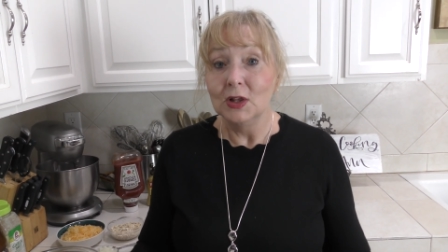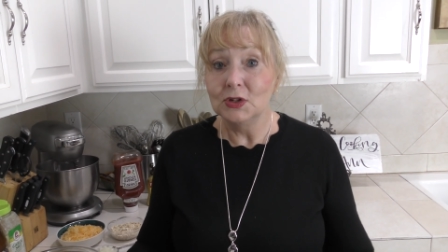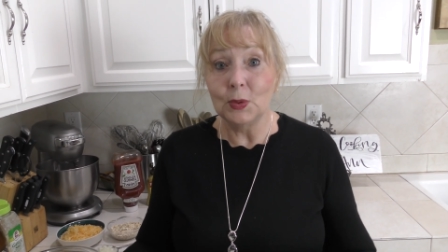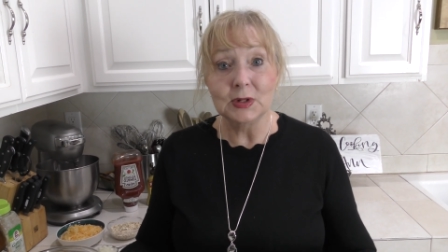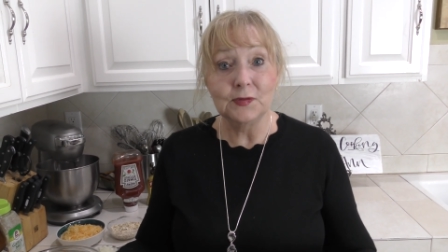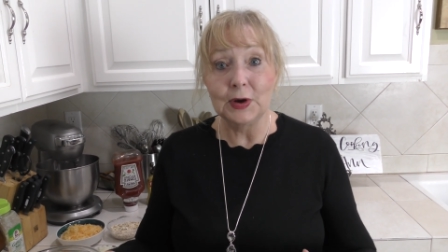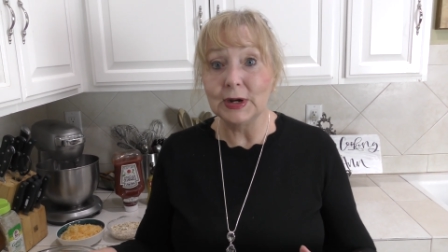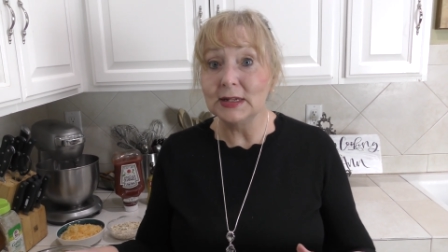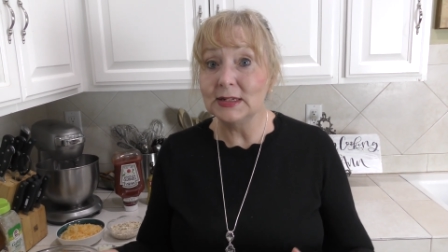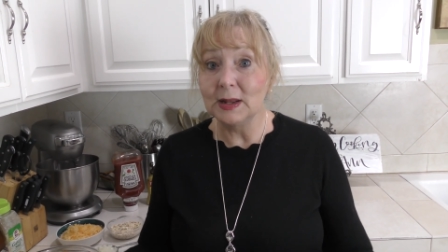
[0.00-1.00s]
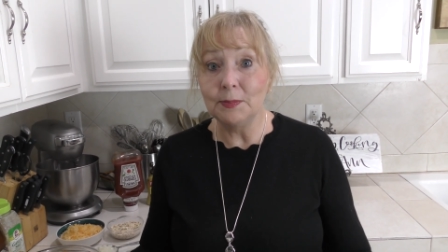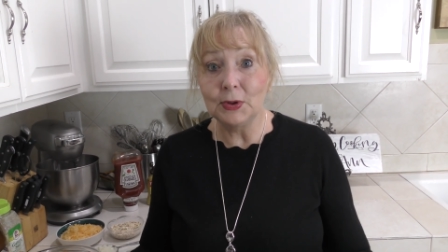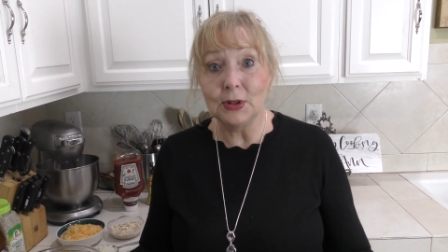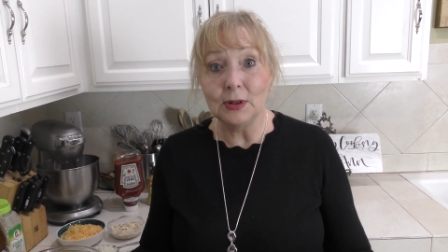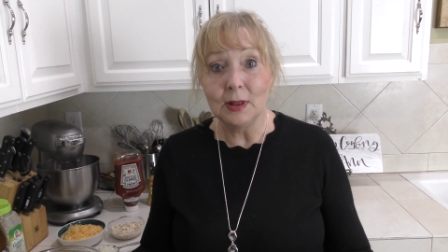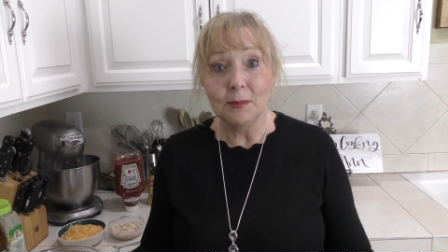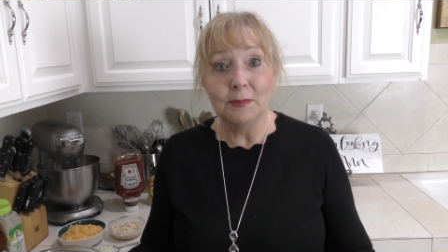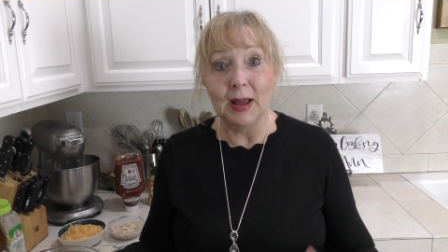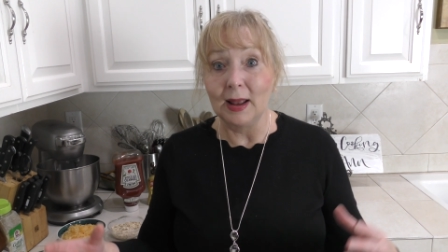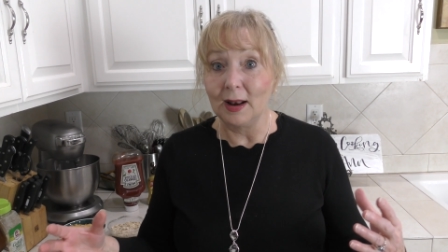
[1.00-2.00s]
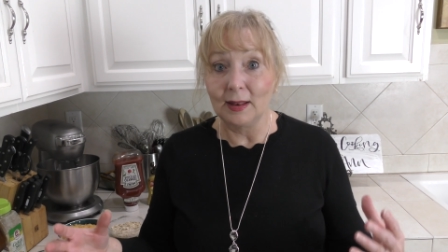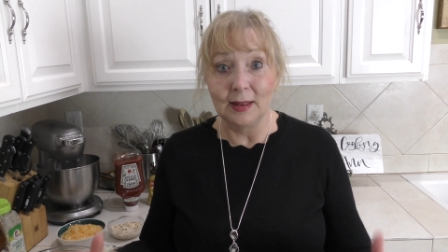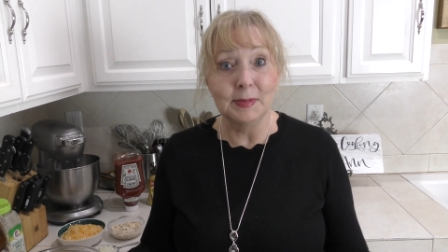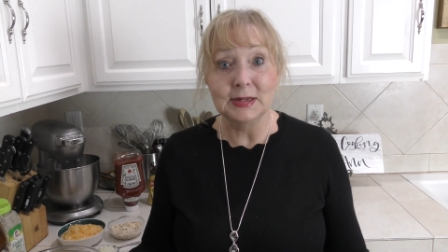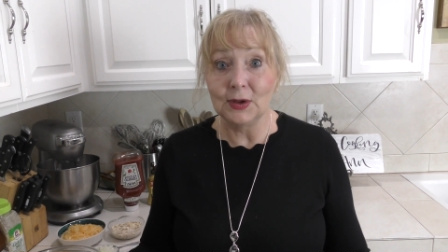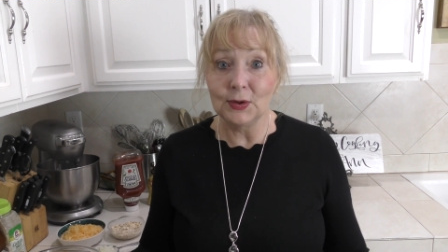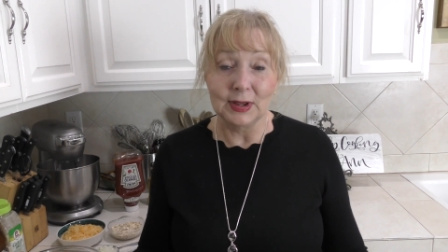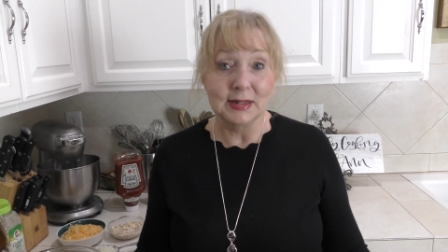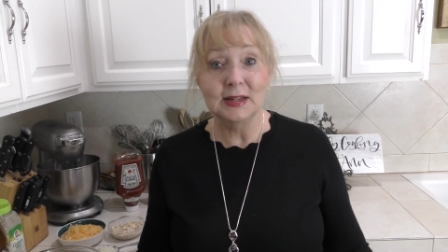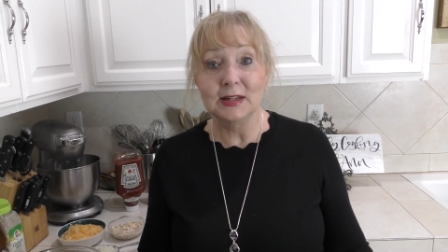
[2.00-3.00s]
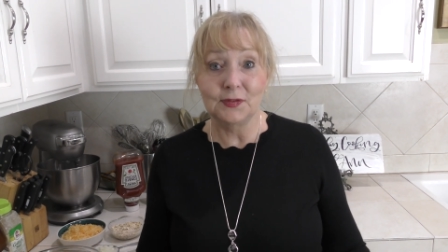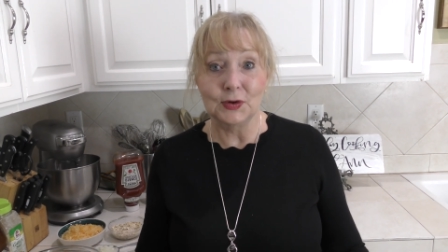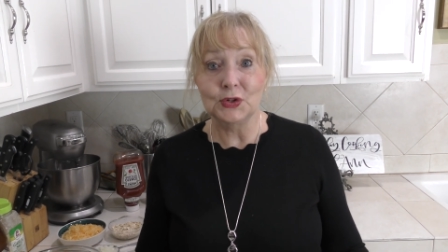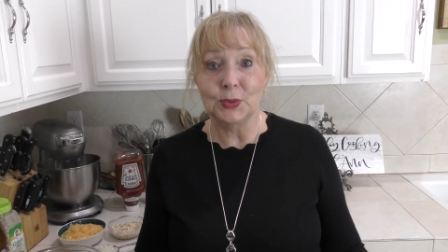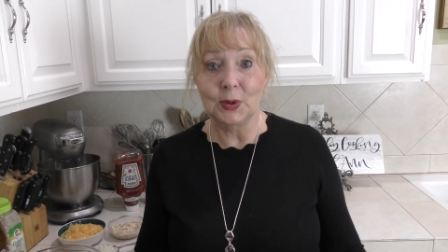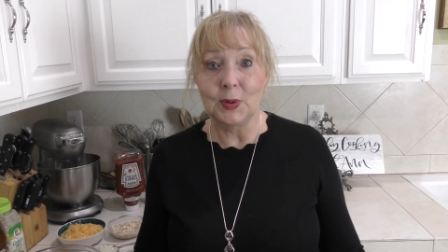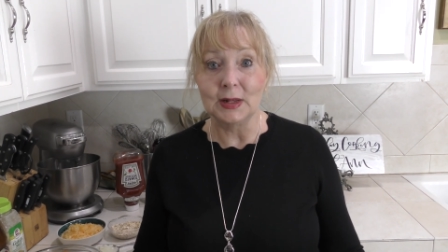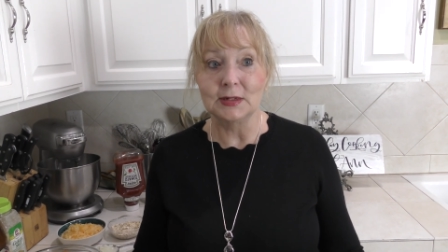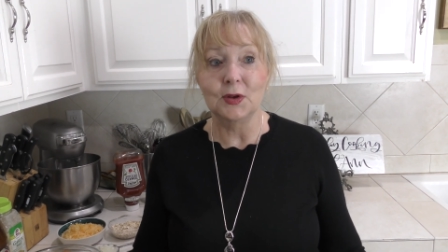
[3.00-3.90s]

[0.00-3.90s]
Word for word: So it's very simple, but let me tell you, it's his first request.